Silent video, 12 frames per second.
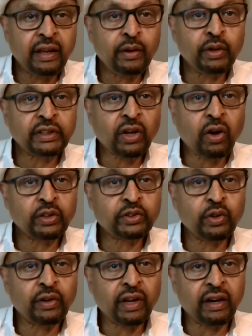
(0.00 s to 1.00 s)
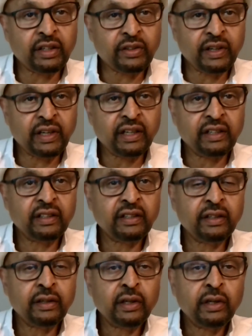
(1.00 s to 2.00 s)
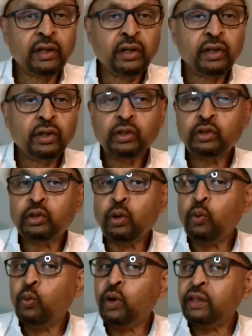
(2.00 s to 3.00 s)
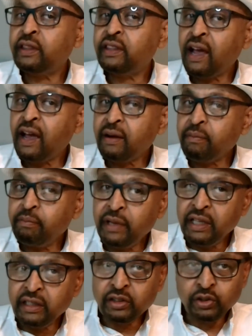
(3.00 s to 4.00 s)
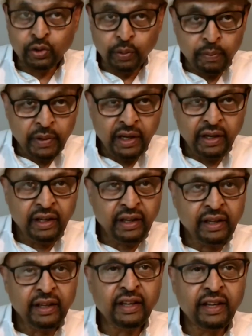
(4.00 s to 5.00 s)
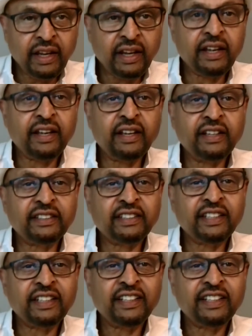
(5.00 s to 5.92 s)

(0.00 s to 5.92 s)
he was also in Eritrea. So what that means to me is